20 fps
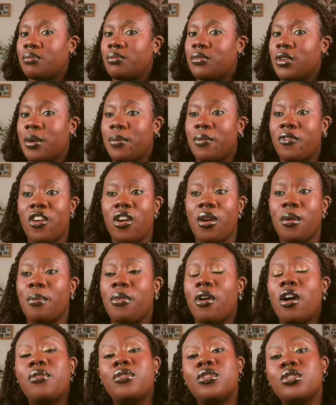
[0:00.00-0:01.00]
a very
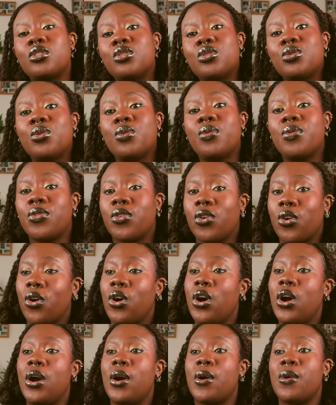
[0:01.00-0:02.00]
powerful tool for
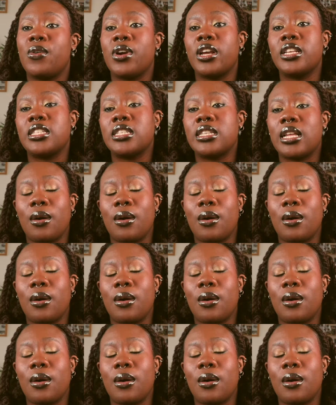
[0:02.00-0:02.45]
raising